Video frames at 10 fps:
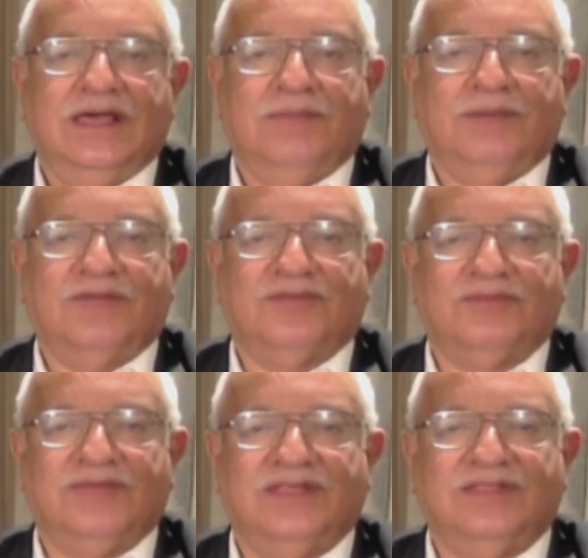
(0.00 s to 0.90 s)
But
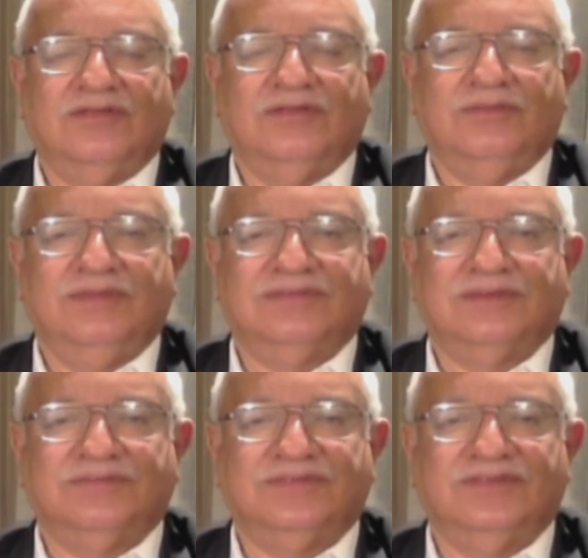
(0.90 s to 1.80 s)
from that, there will be
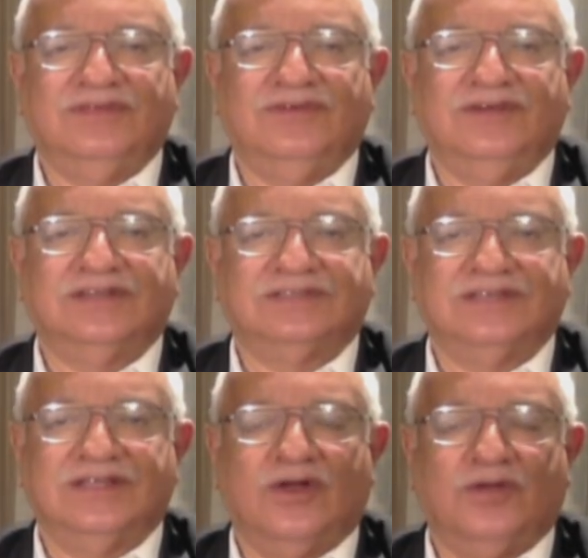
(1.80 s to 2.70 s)
some civil works
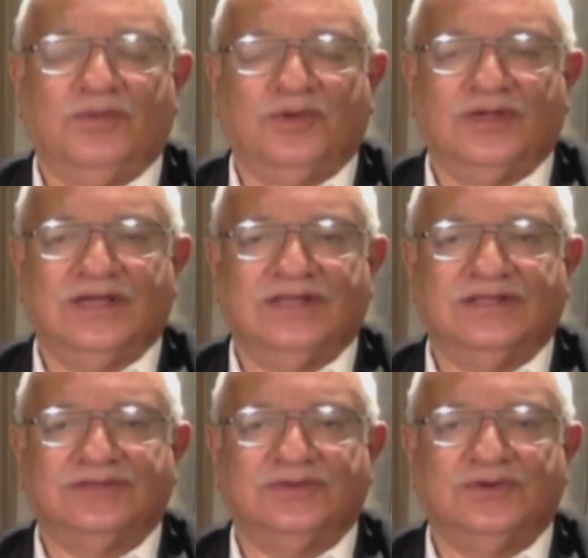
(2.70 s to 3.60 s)
and all put
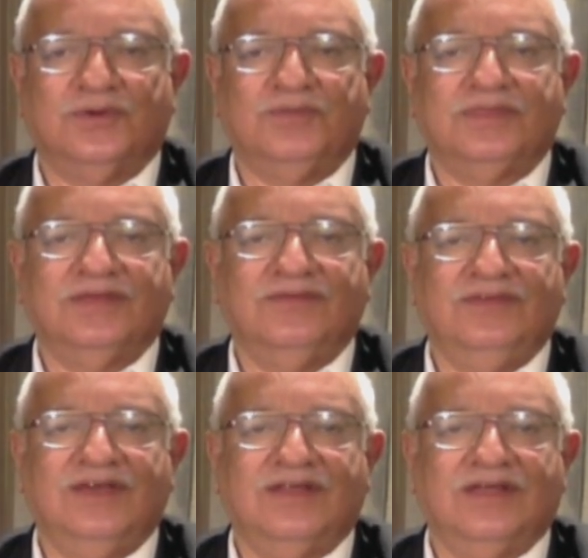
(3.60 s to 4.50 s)
together. So,
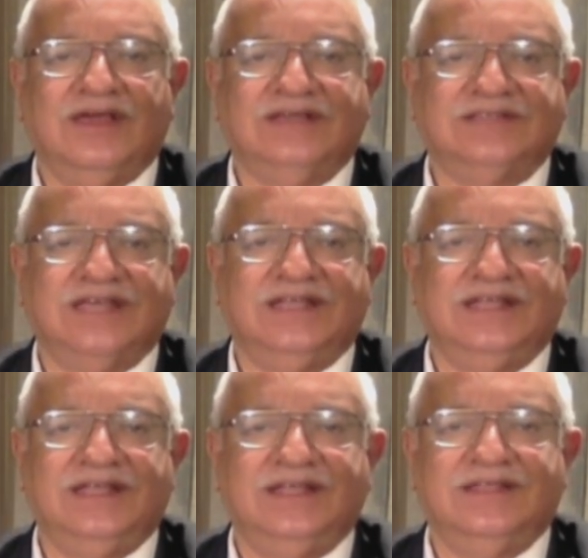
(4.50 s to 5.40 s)
we are
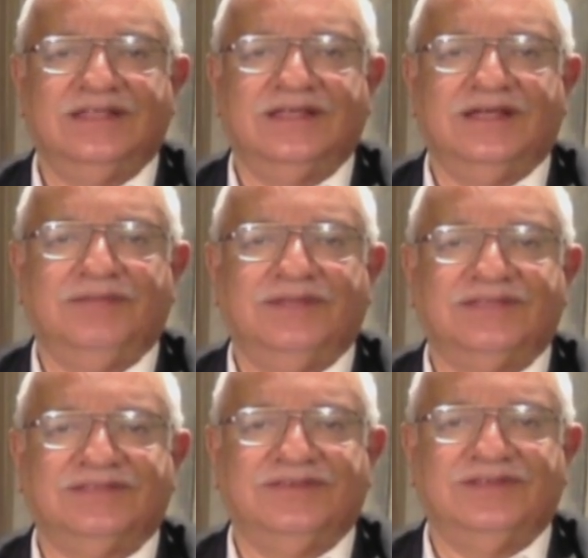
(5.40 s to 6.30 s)
excited that government
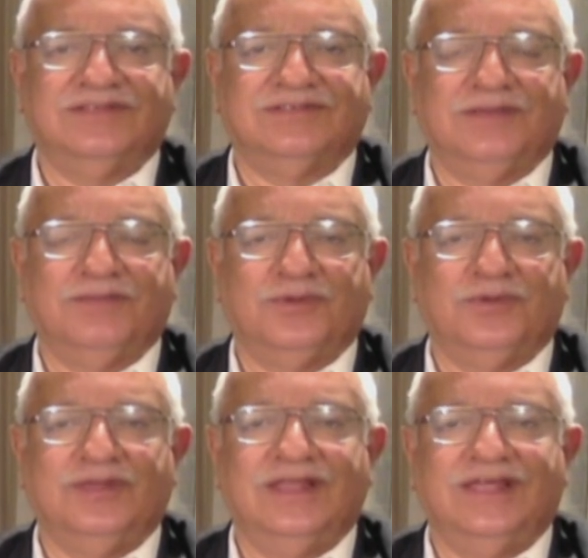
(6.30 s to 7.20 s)
has given us the
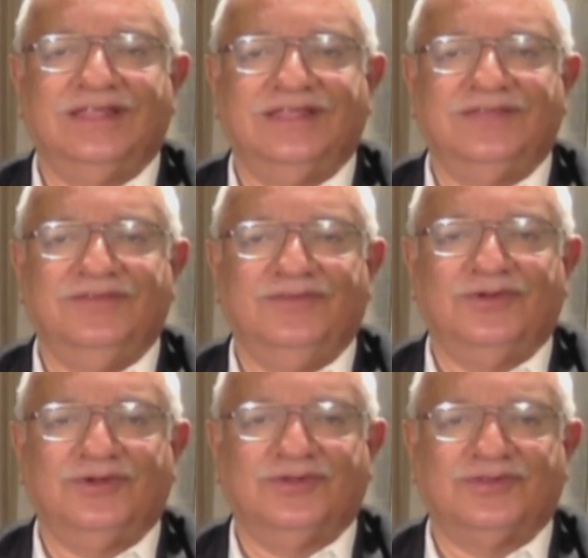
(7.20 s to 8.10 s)
approval and then we
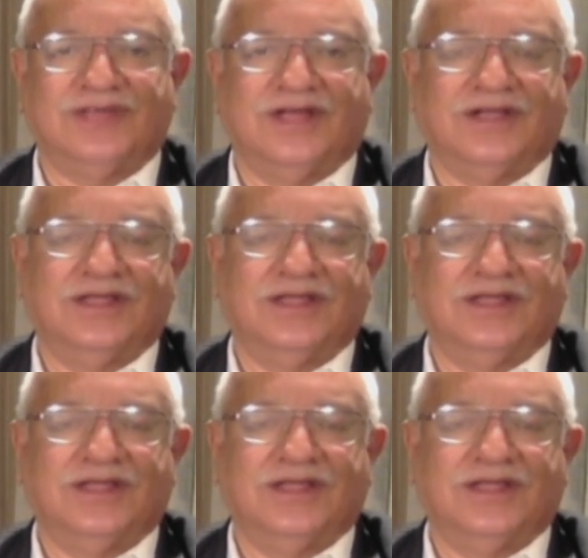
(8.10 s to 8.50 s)
want to start